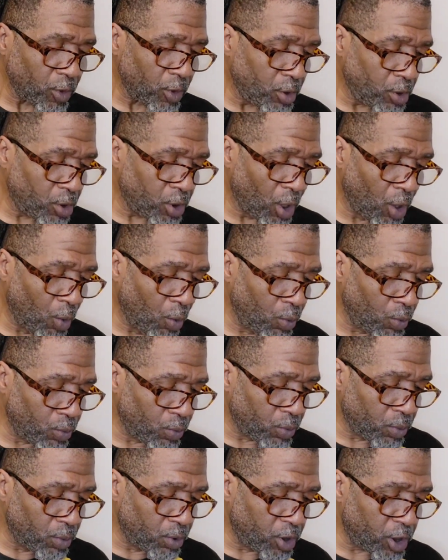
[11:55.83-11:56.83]

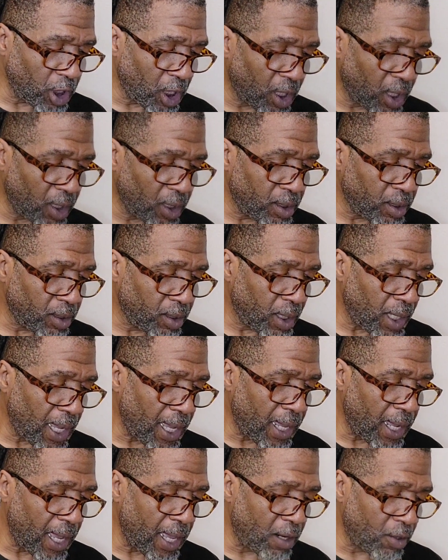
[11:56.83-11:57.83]
So, John,
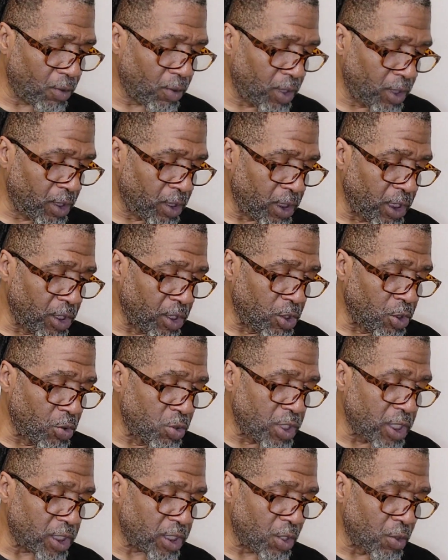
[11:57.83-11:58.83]
I don't either you
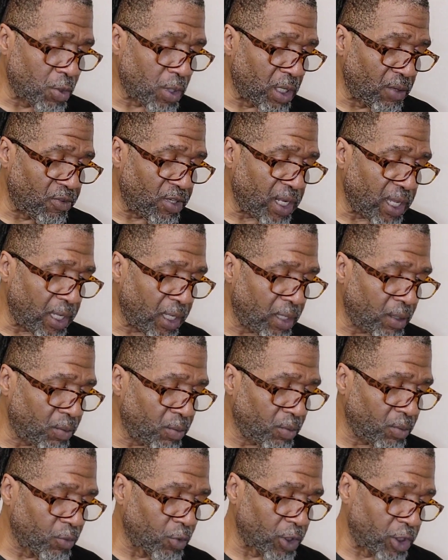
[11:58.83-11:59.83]
just don't give a damn,
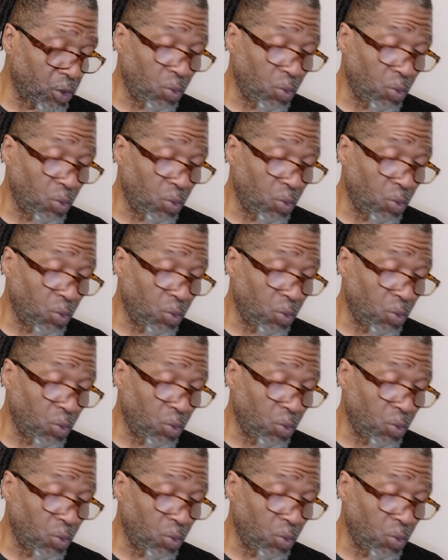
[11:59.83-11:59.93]
which